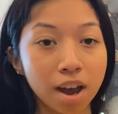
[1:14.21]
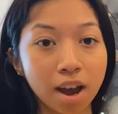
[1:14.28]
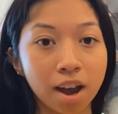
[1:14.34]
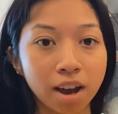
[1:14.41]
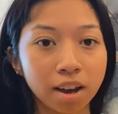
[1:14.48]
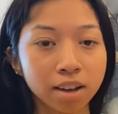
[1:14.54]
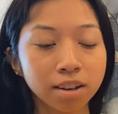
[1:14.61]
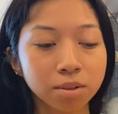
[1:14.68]

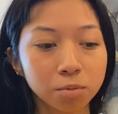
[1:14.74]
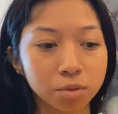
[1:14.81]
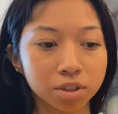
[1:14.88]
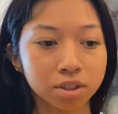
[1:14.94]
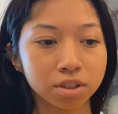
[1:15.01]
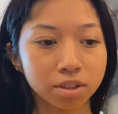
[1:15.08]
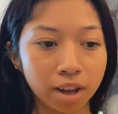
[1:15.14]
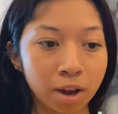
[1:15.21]
I
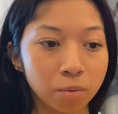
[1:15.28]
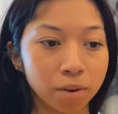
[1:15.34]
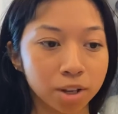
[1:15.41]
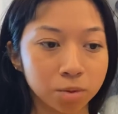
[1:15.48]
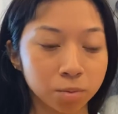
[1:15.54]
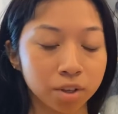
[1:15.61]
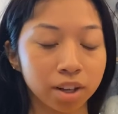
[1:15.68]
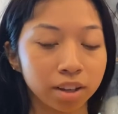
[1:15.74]
was at
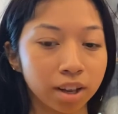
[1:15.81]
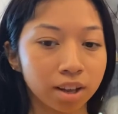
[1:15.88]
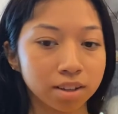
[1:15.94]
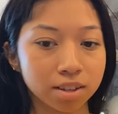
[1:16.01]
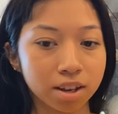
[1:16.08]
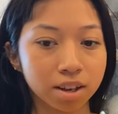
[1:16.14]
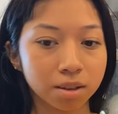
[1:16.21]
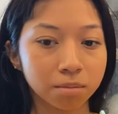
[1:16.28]
Westwood at that
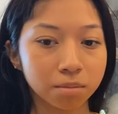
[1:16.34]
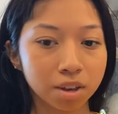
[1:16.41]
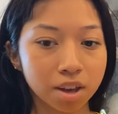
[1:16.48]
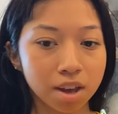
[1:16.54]
time,